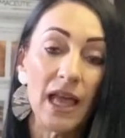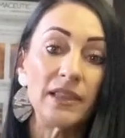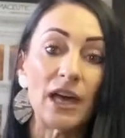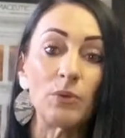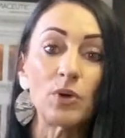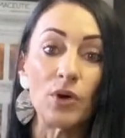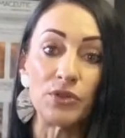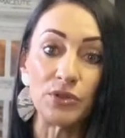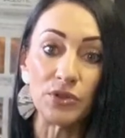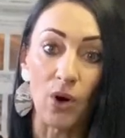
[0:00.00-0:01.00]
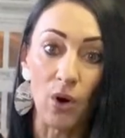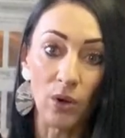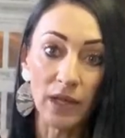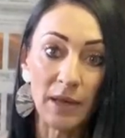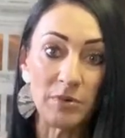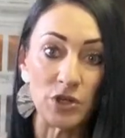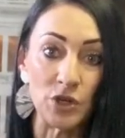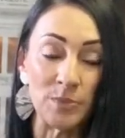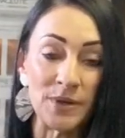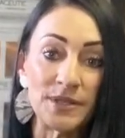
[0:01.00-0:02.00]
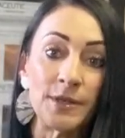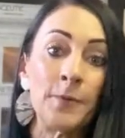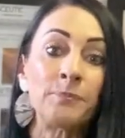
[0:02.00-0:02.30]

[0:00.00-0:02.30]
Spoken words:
that will go through the whole epidermis,